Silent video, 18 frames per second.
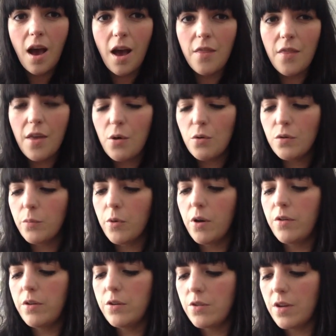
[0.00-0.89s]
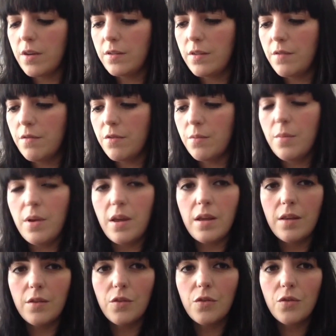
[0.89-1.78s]
And that was more interesting for
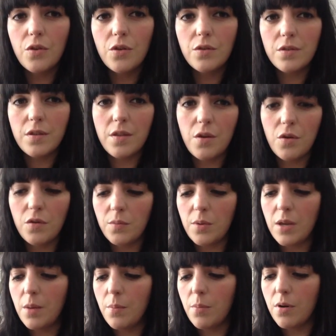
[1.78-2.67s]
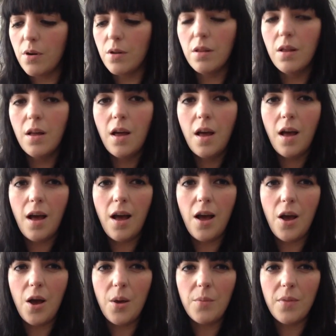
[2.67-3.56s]
me to talk to those people
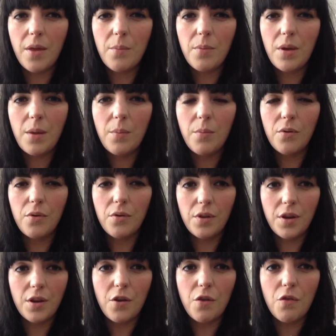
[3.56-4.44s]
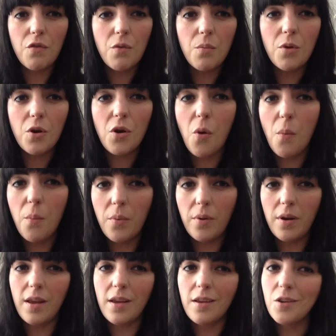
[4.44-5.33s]
than people, you know, from the
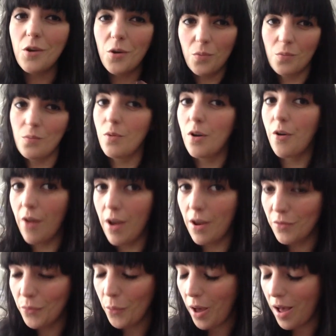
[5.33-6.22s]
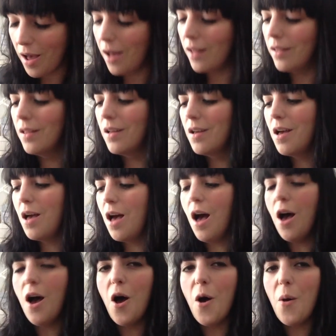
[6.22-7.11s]
company who were great as well.
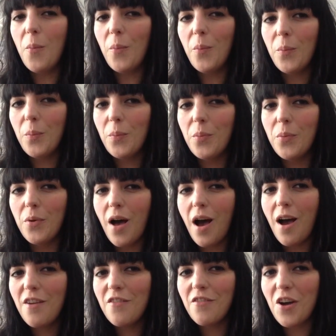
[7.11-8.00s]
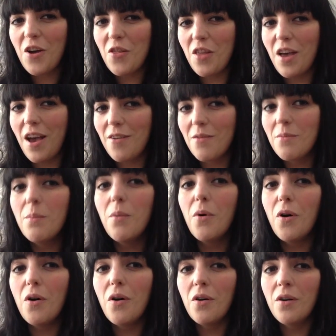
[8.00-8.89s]
But I found that
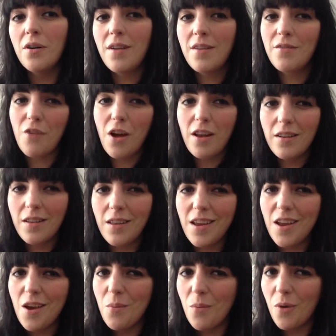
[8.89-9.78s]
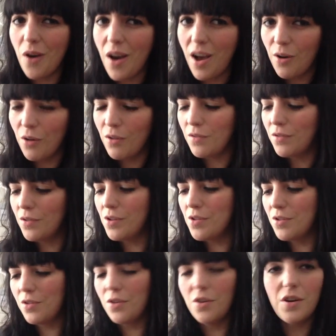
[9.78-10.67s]
more friendly and more
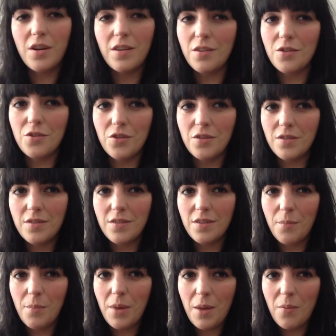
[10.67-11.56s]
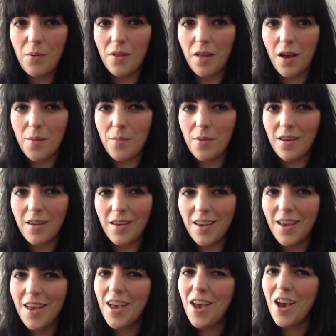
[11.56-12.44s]
helpful, talking to just people like
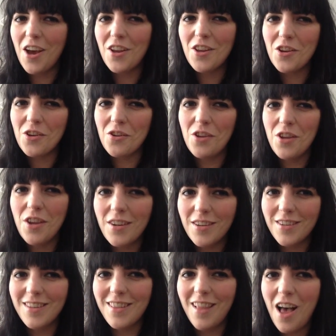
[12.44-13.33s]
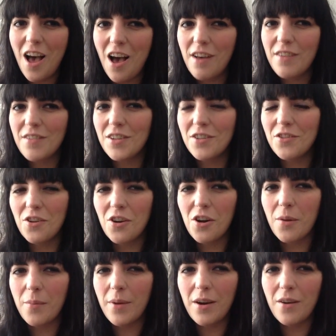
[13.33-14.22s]
me, and you know, you can laugh and
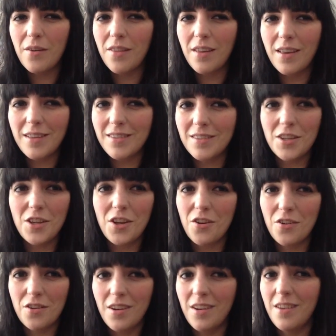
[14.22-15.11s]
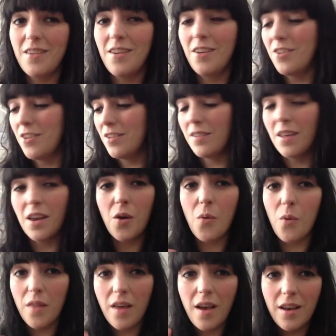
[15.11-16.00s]
talk about things that you're just
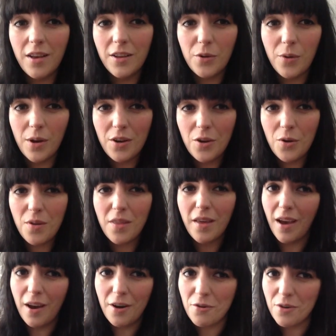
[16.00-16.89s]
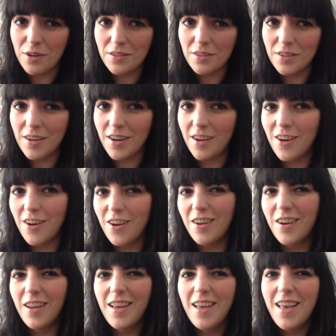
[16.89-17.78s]
like, what the hell do I do with it? How do I turn it
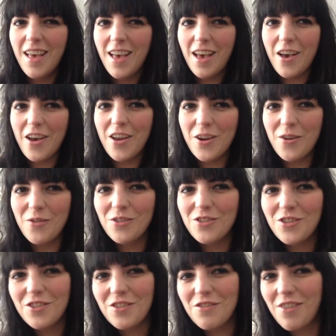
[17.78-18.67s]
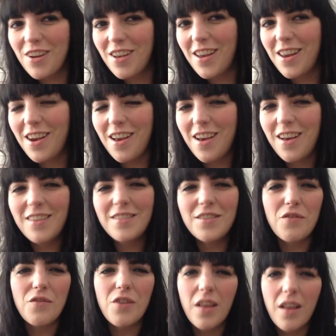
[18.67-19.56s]
on? And it was just really
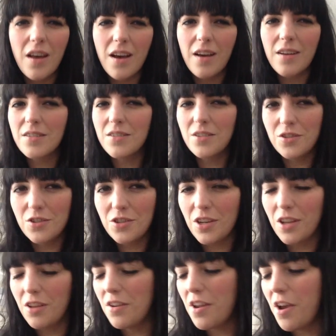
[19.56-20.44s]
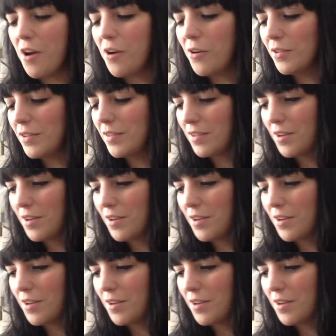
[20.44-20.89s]
nice and relaxed and chilled out.